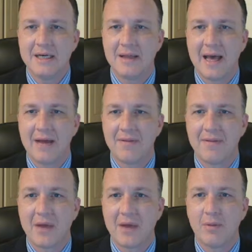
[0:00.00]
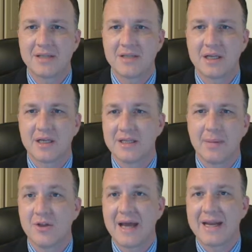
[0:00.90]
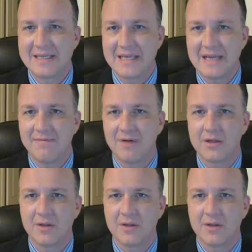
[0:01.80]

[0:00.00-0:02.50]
that they will basically consider that a default.